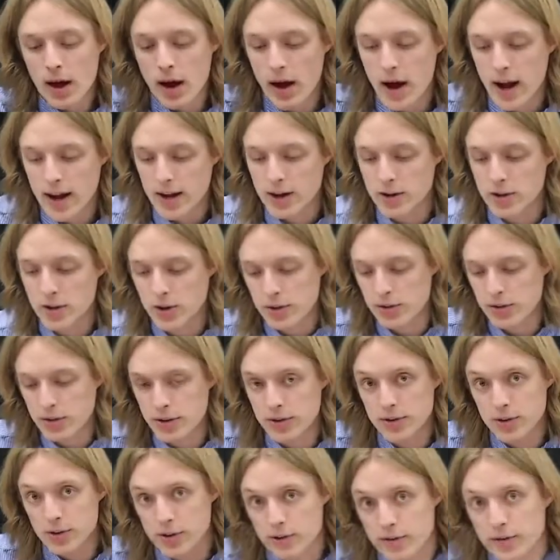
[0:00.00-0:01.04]
I can use
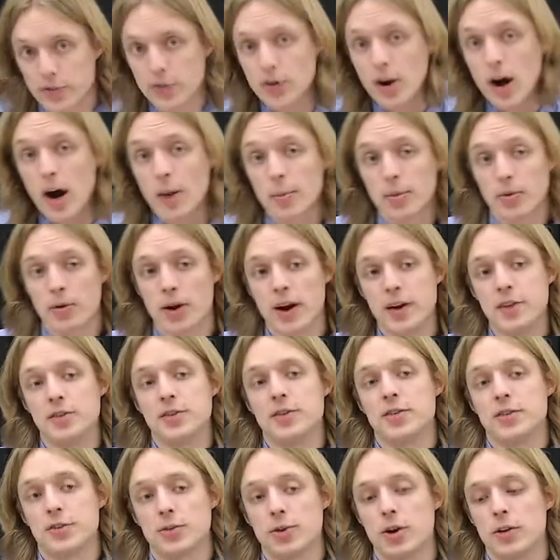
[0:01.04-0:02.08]
it for
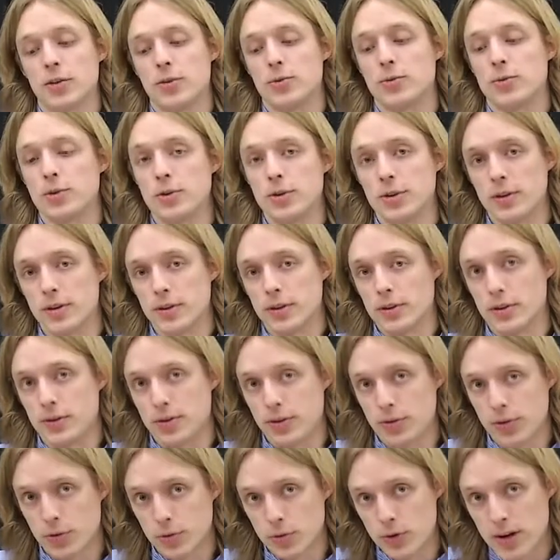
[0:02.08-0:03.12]
operations around the world, and there are
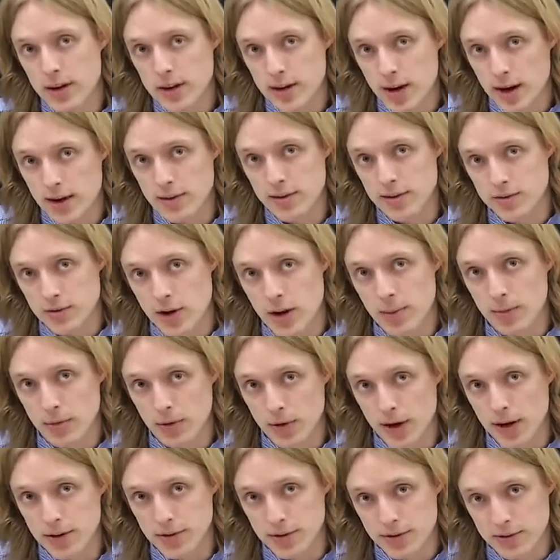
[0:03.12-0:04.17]
3 kinds of
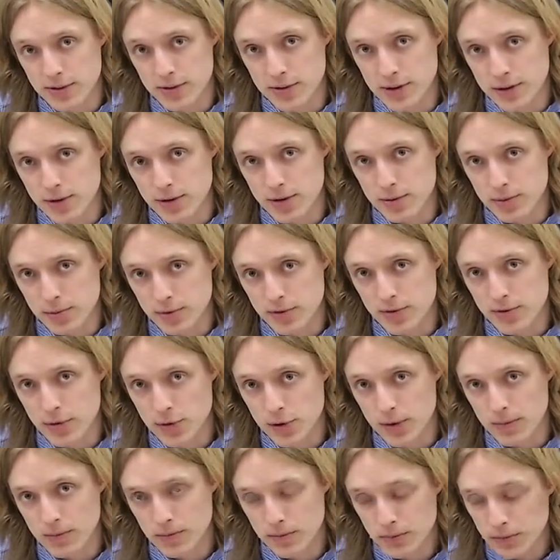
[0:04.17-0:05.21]
operations that you can
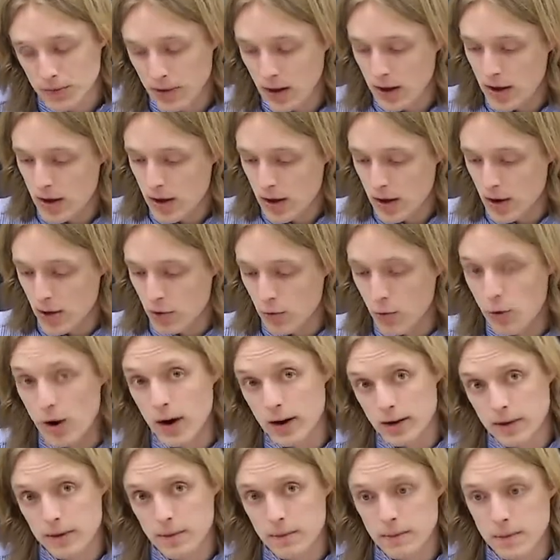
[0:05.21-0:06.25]
perform.
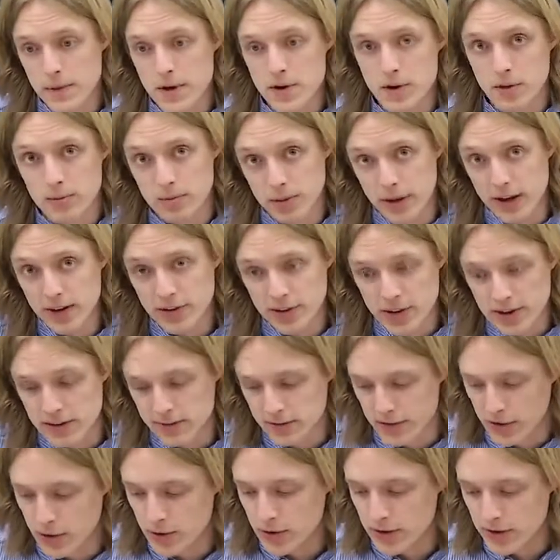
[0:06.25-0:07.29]
1, you can place
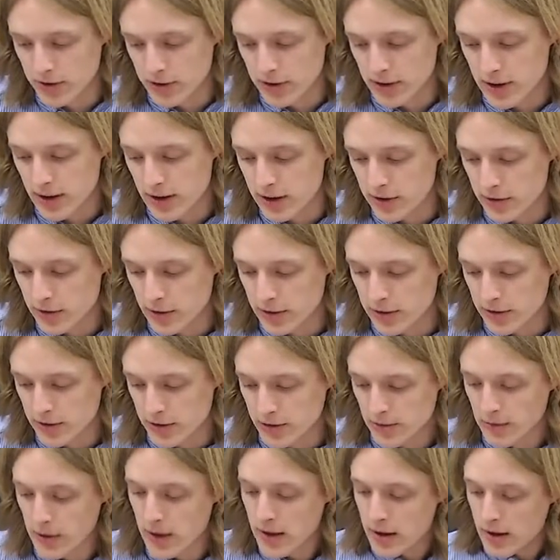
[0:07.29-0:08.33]
influence in
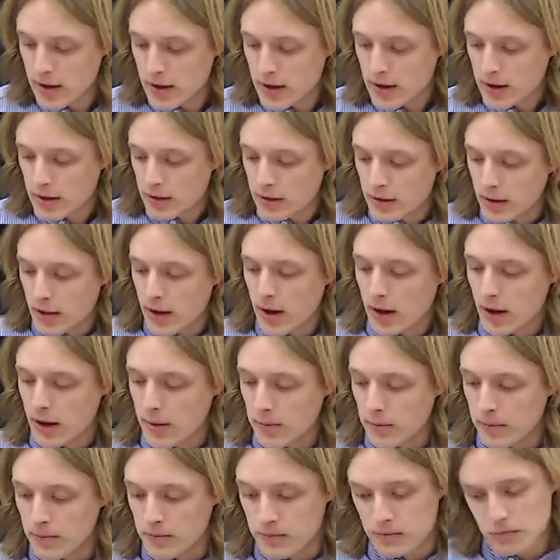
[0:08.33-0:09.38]
countries.
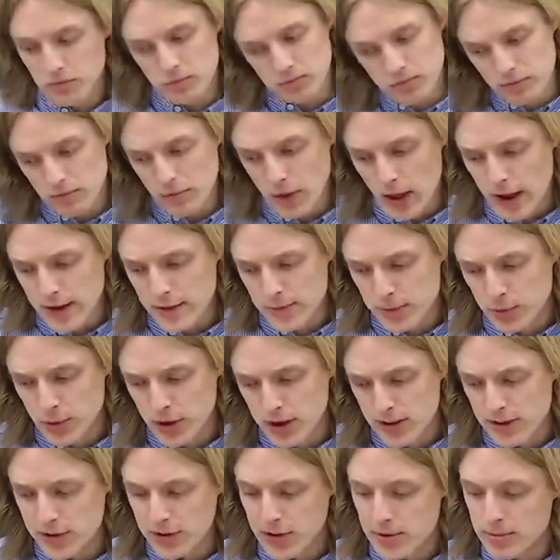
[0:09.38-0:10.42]
It's
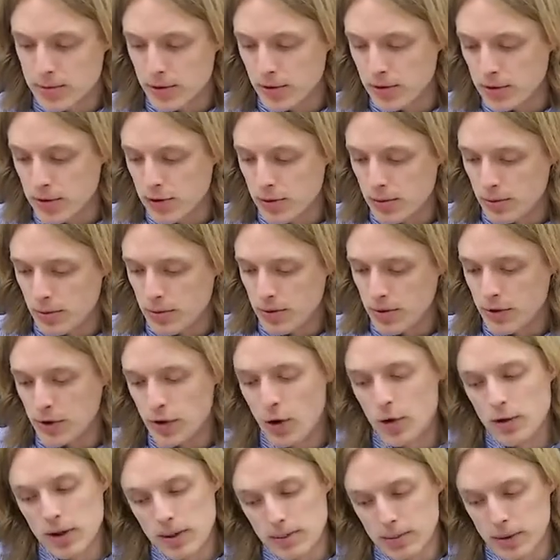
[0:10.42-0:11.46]
pretty simple. You
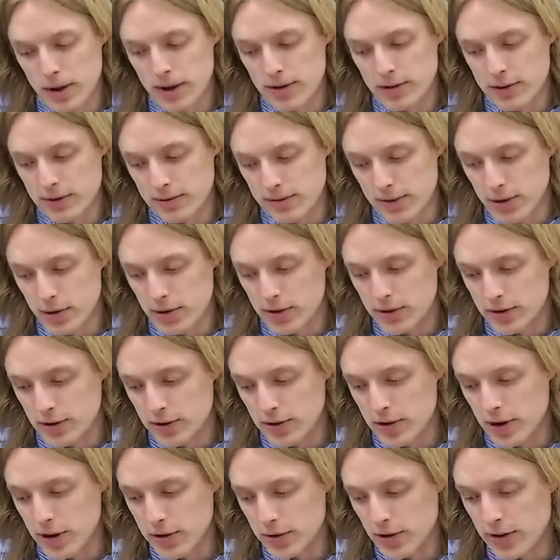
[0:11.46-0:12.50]
can only place influence
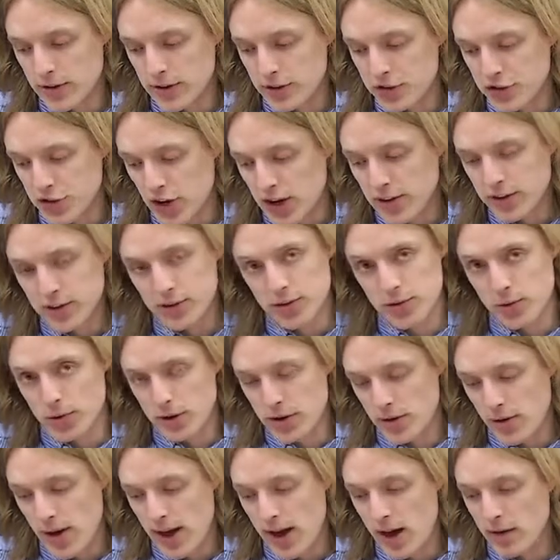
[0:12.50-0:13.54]
in countries adjacent to where
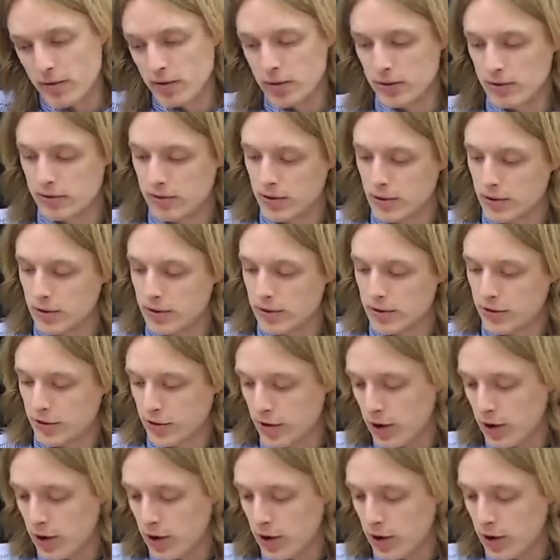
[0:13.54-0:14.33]
you have influence.